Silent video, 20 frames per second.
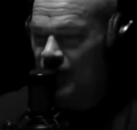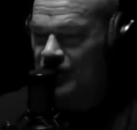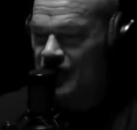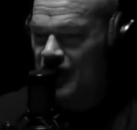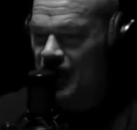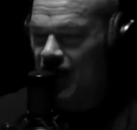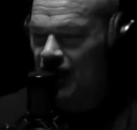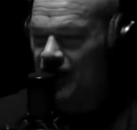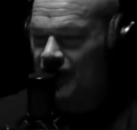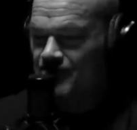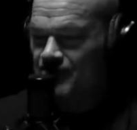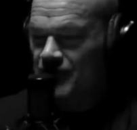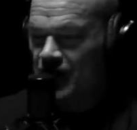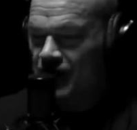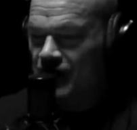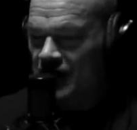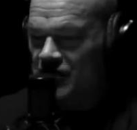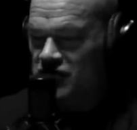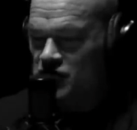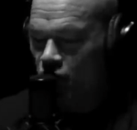But yeah,
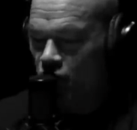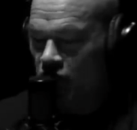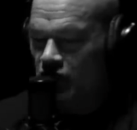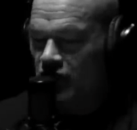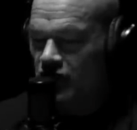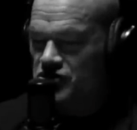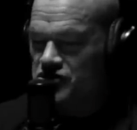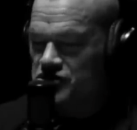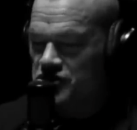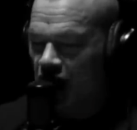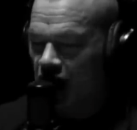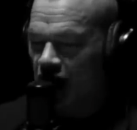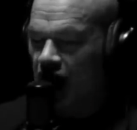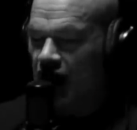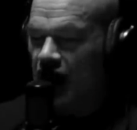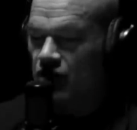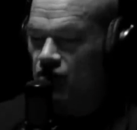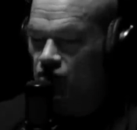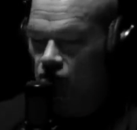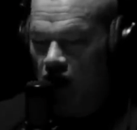that's one of those
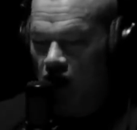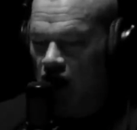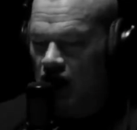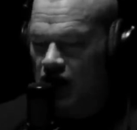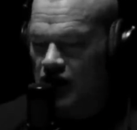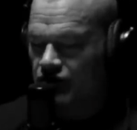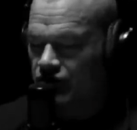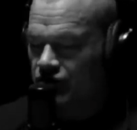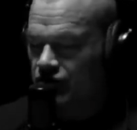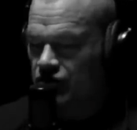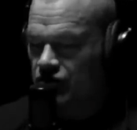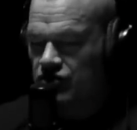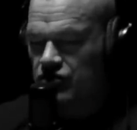I I